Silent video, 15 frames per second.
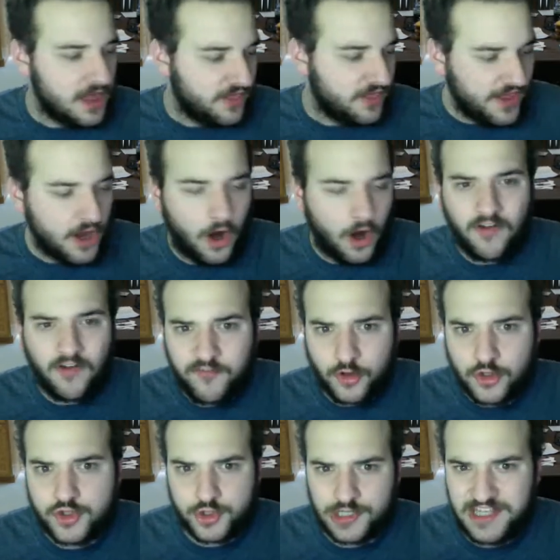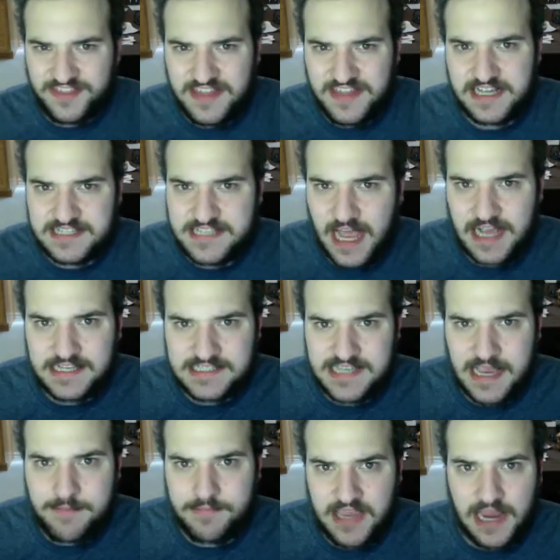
they are virtually the exact same